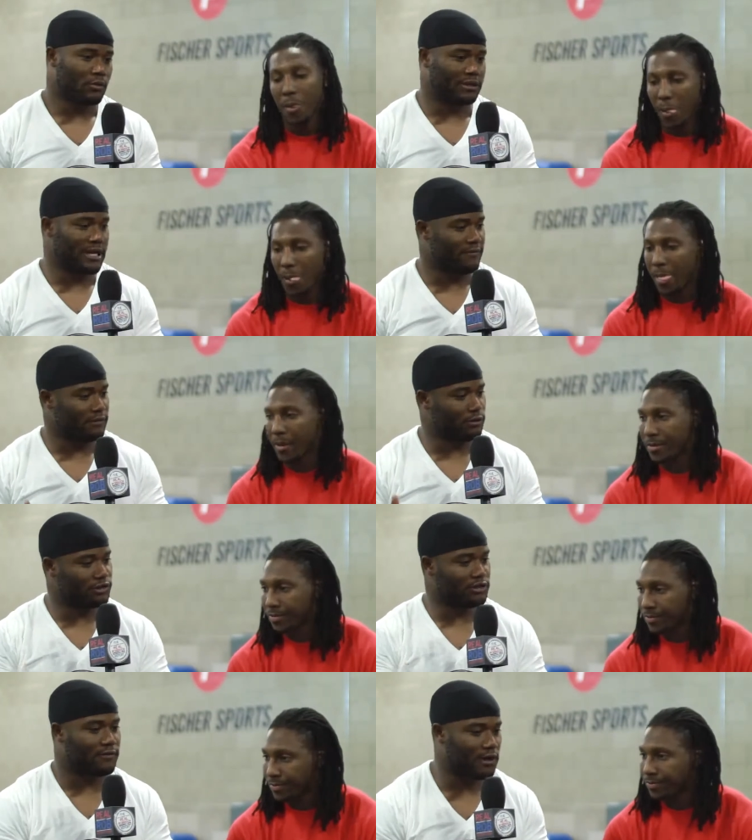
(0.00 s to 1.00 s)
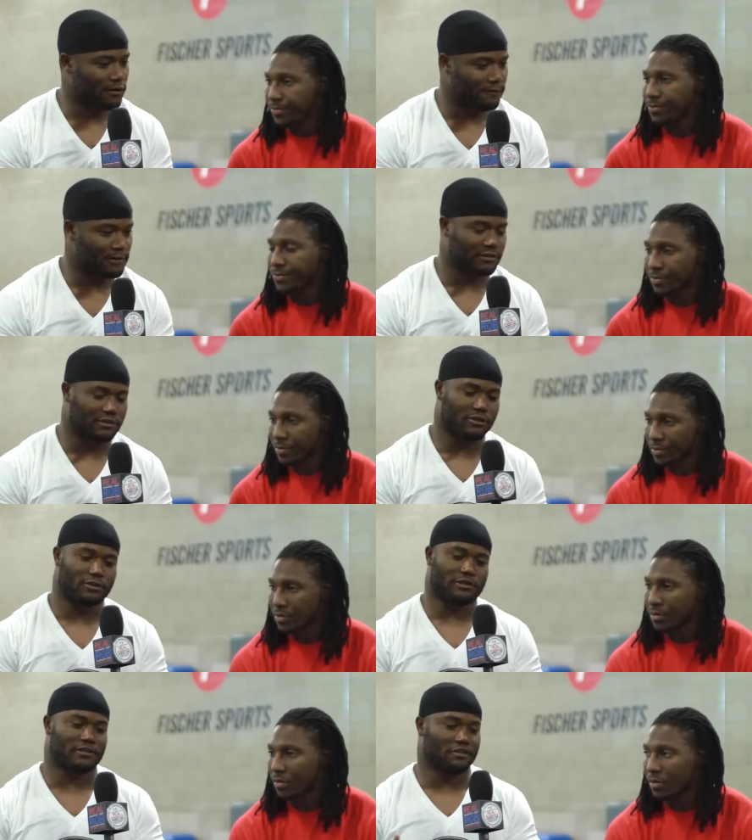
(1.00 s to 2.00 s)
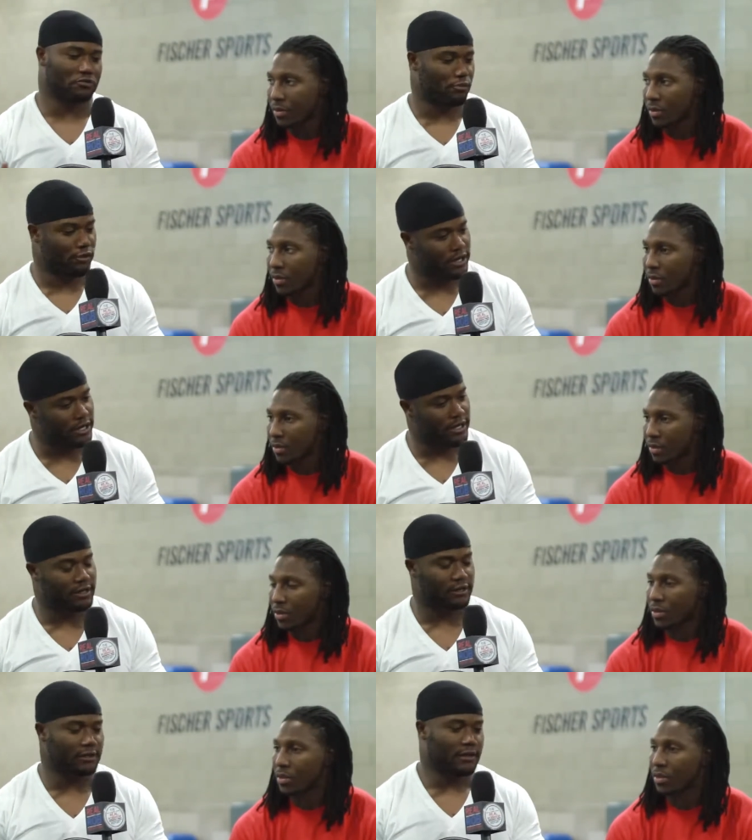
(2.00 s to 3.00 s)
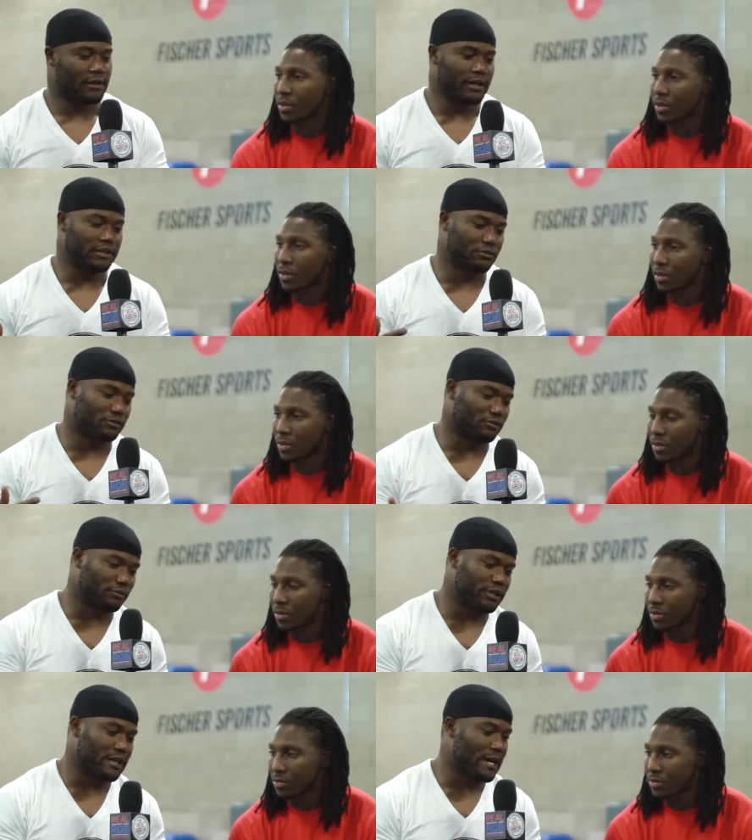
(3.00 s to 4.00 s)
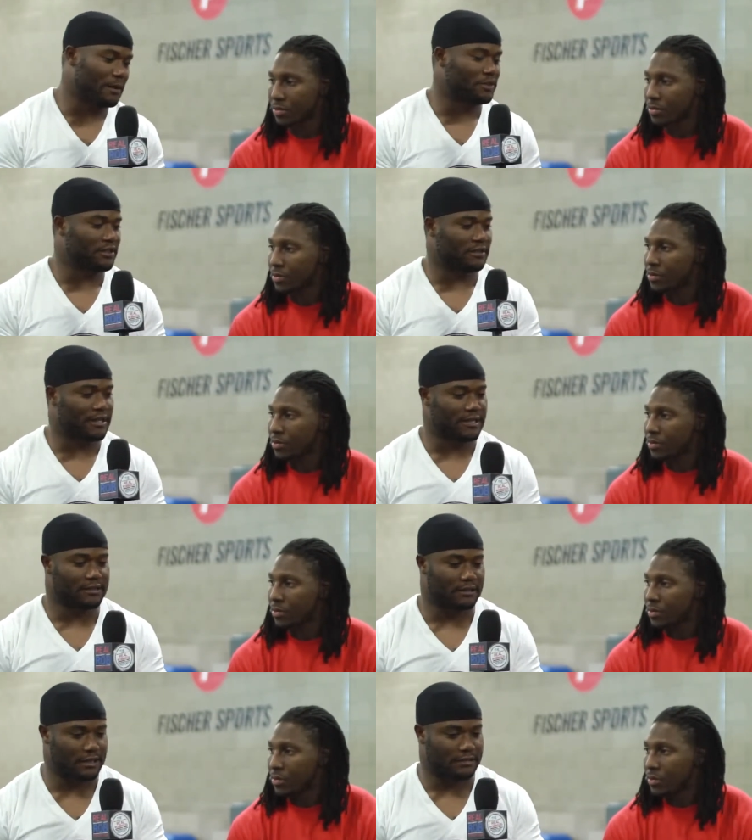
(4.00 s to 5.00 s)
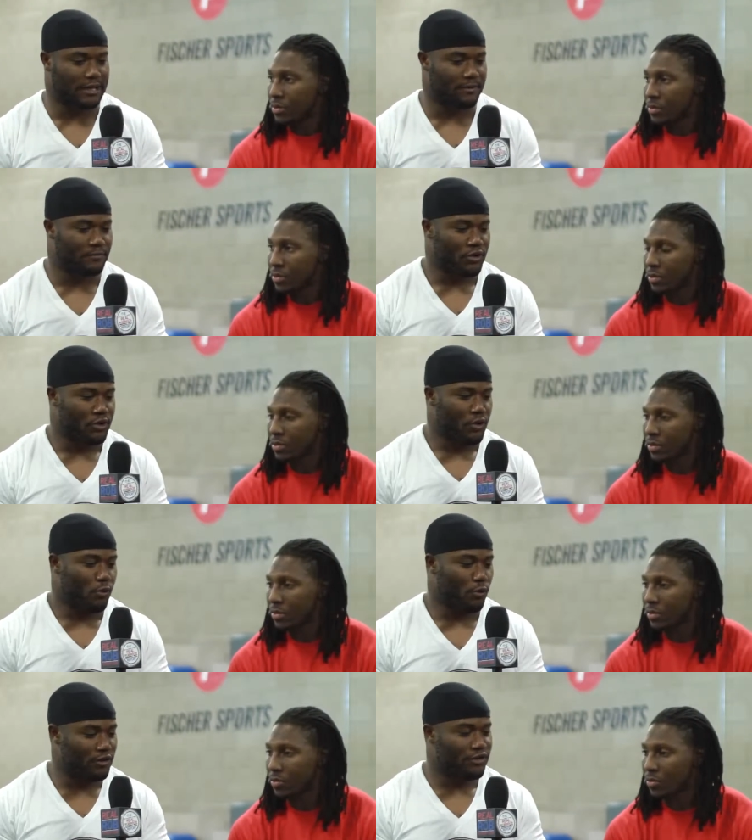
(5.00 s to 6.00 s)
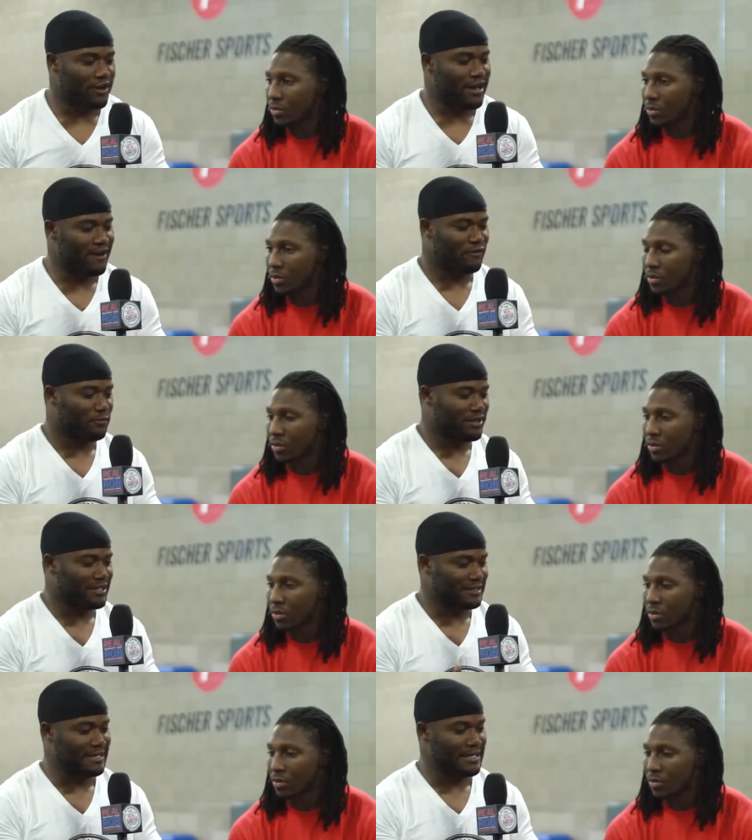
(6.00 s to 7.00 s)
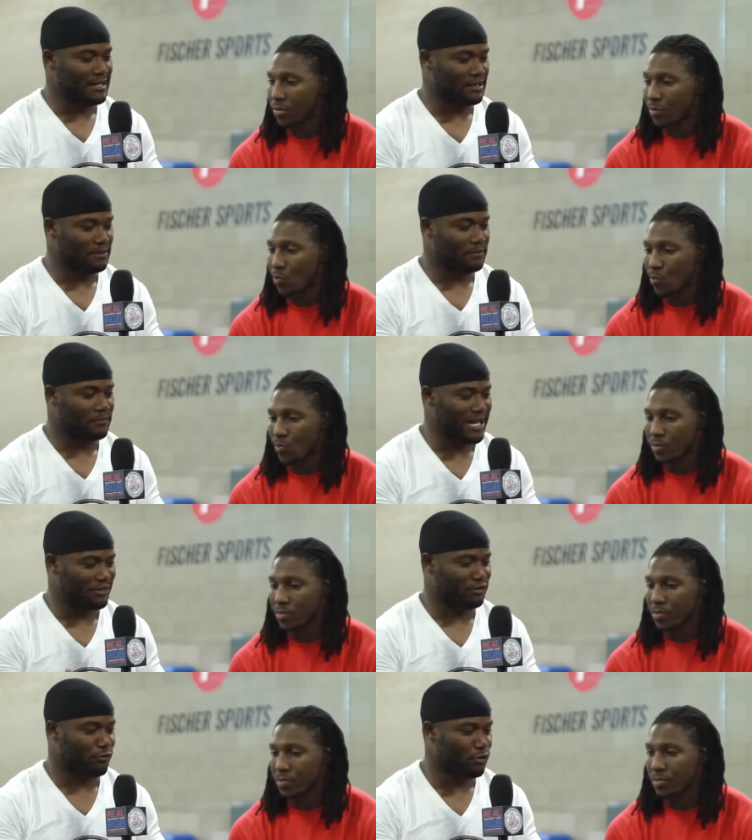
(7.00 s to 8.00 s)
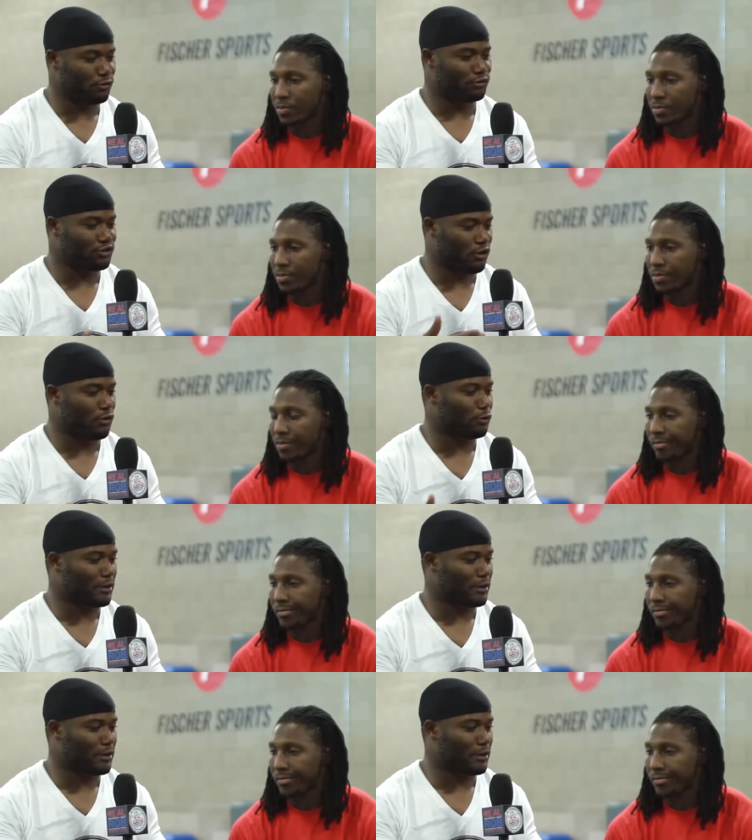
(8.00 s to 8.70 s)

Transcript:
Speaker 1: With the evolution of offenses going to the spread and, and doing the read option and things like that, will there ever be a team that throws a whole